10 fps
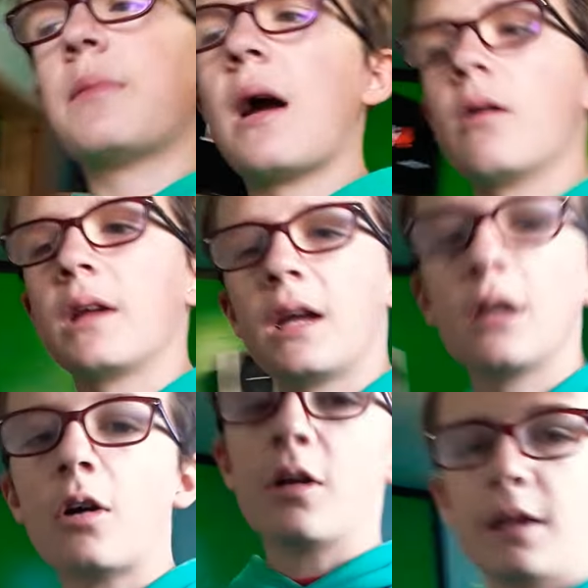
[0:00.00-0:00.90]
about
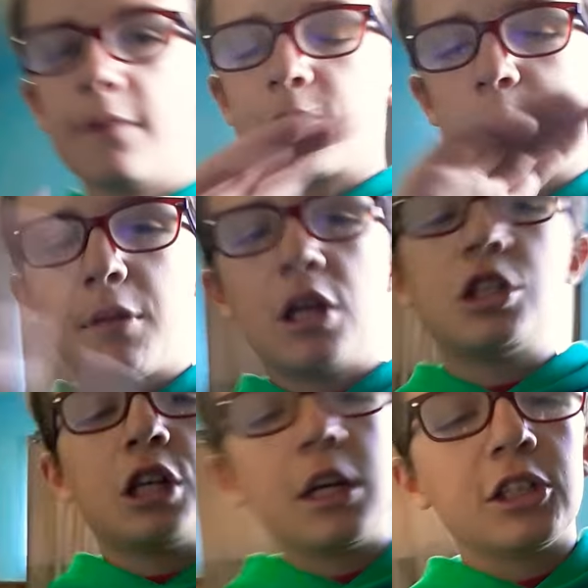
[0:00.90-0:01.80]
it, all the
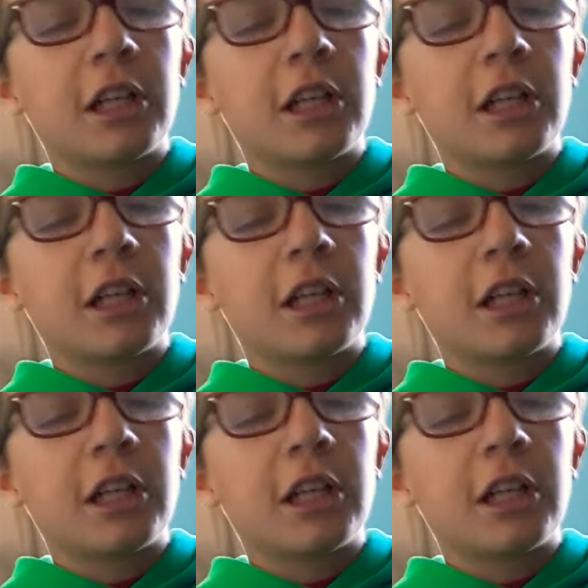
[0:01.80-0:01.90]
information.